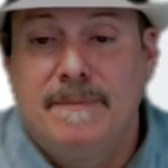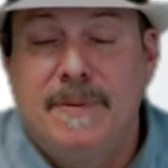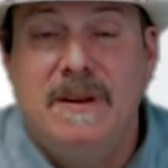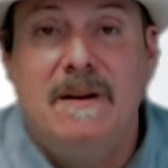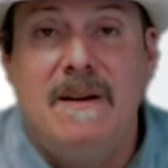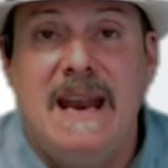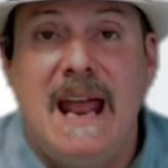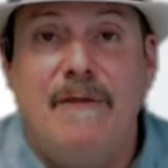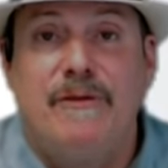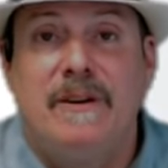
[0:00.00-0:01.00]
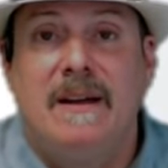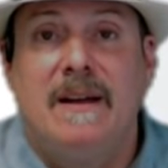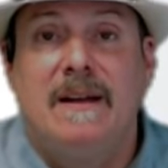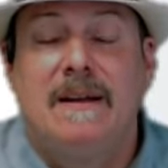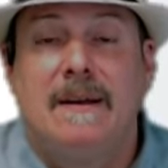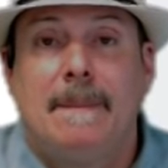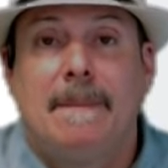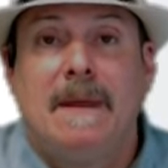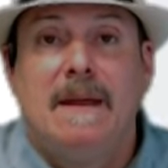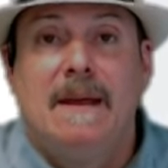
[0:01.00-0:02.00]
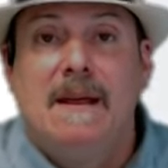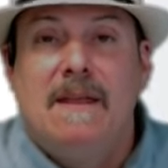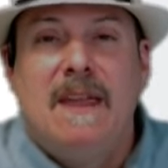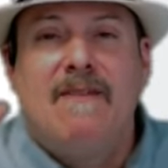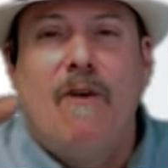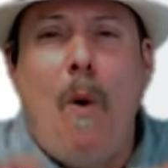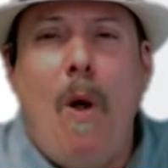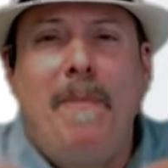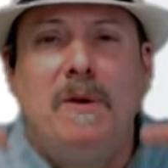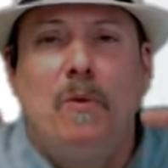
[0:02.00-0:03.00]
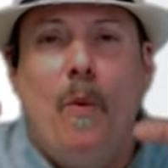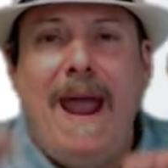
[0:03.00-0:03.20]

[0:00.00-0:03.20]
But they're in Africa. They've all been